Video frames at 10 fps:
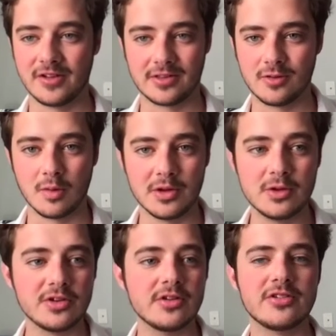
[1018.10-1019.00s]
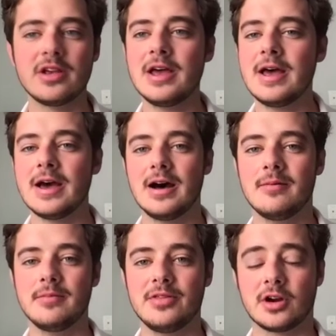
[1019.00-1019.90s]
normal users.
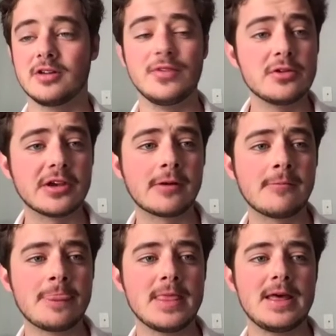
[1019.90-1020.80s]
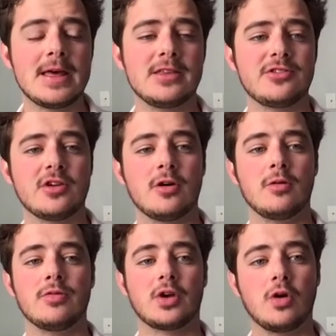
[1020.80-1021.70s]
They're confusing. And
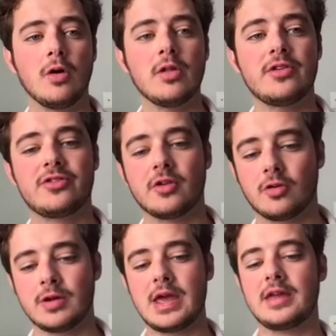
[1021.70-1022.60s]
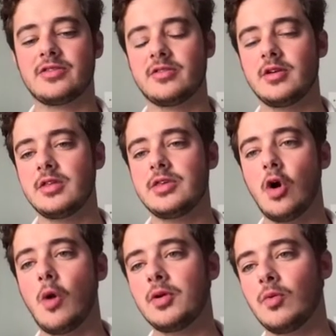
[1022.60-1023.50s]
so the goal is to create the
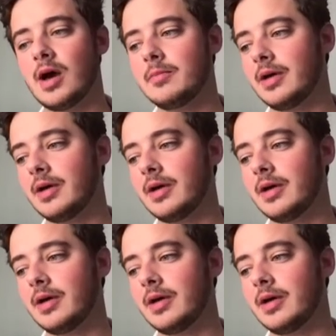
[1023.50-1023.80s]
open web